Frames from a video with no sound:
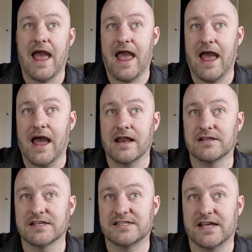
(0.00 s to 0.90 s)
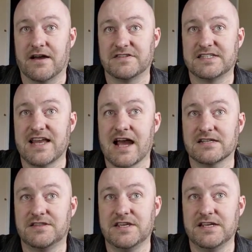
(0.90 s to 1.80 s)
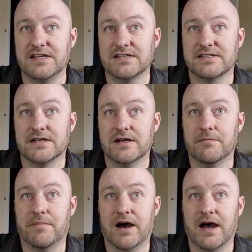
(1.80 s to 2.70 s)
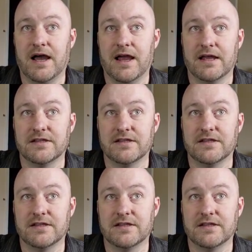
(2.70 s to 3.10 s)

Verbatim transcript: And let's see, I've stacked these by,